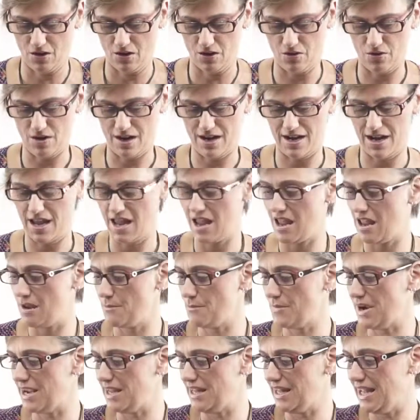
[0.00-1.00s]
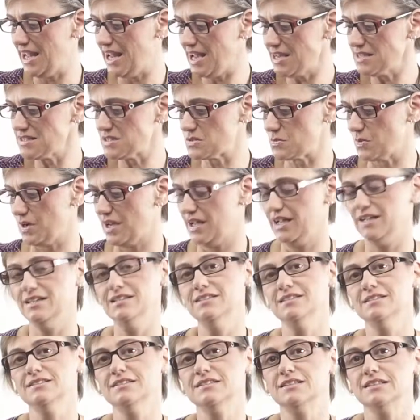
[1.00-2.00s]
All right, and my last
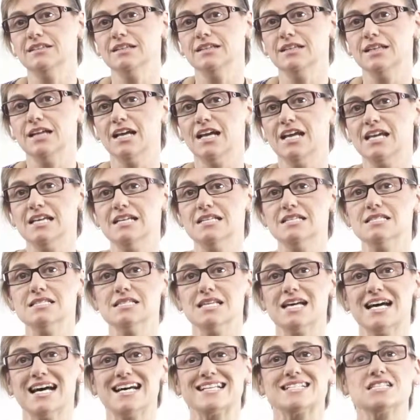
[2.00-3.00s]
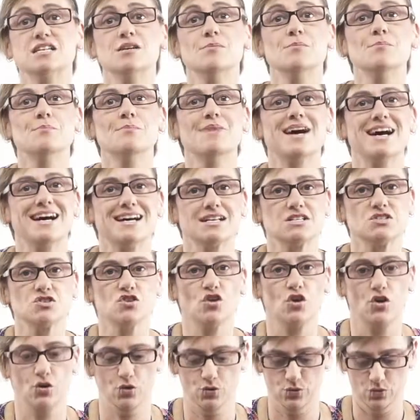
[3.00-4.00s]
one is a
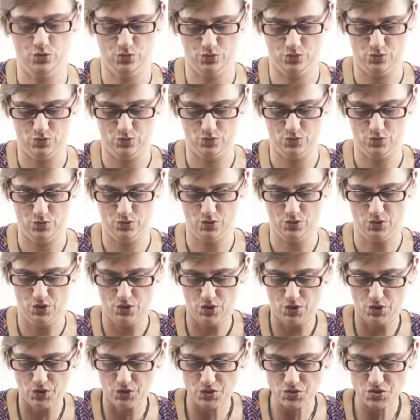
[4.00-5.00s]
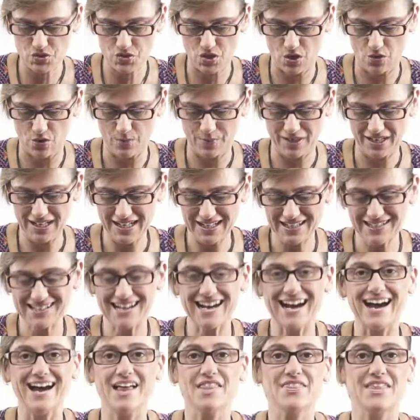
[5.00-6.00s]
tomato. So I'm gonna
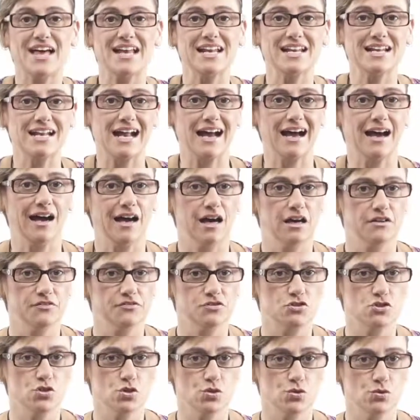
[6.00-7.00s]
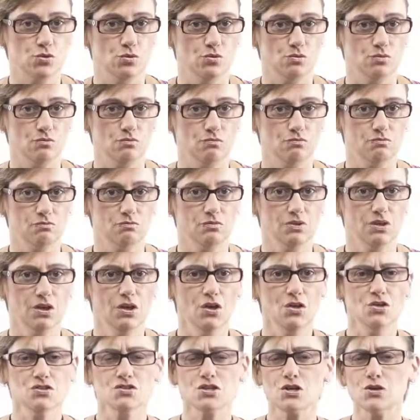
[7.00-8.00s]
cut that in half too.
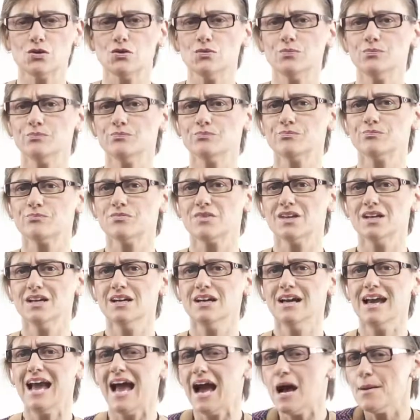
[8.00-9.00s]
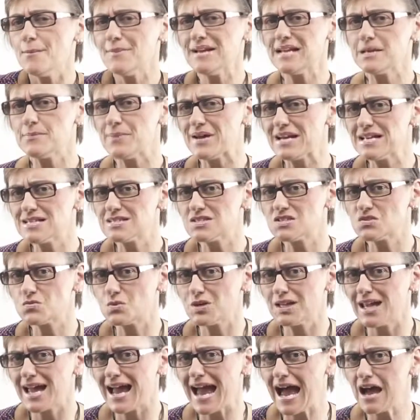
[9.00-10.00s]
So how many pieces will
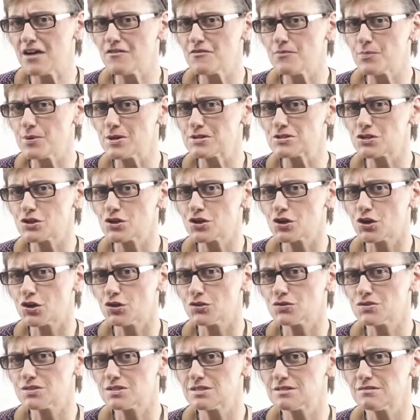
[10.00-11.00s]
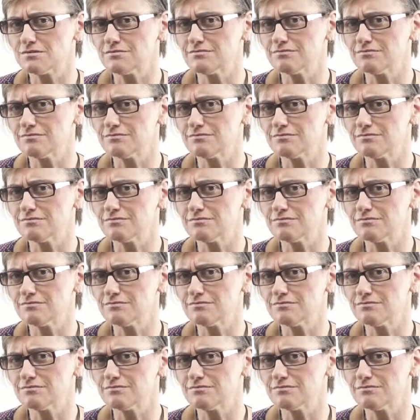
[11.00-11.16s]
I have, boys and girls?